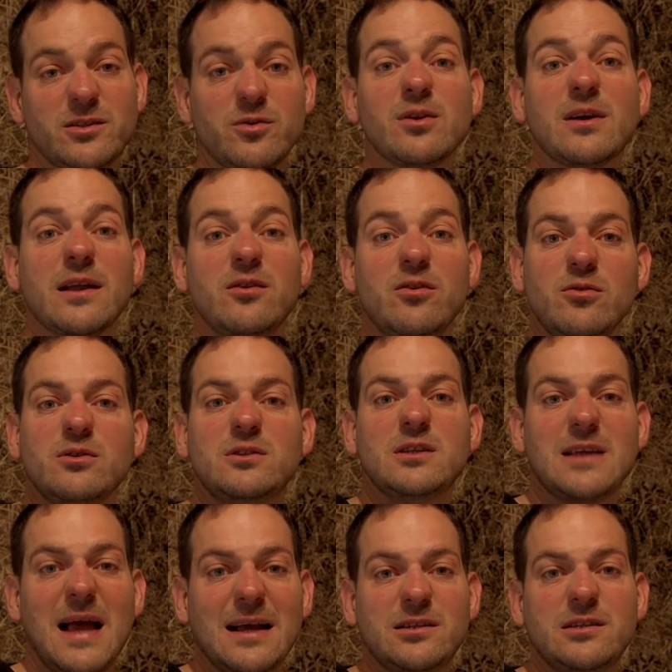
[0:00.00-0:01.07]
So you can use
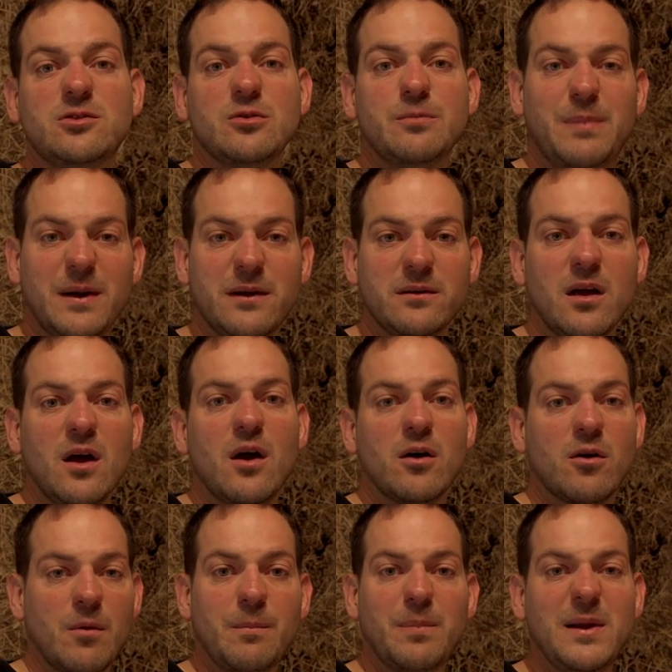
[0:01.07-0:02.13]
this actually to build
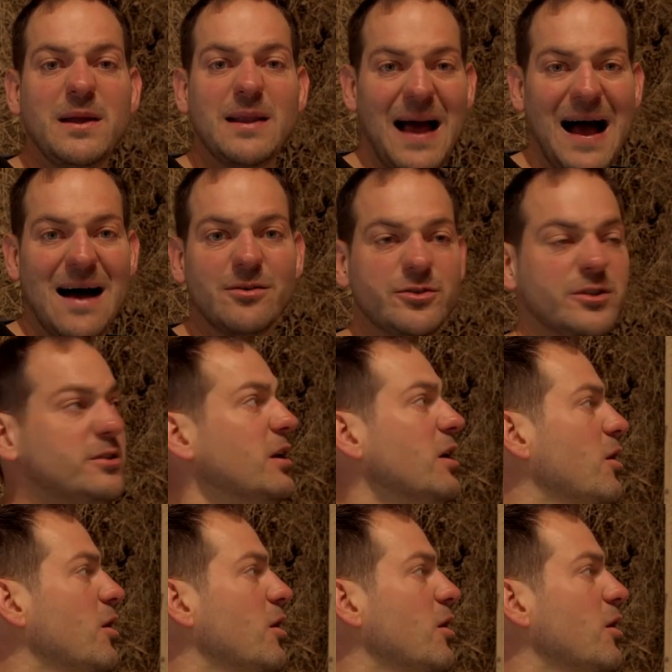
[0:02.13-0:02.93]
complete houses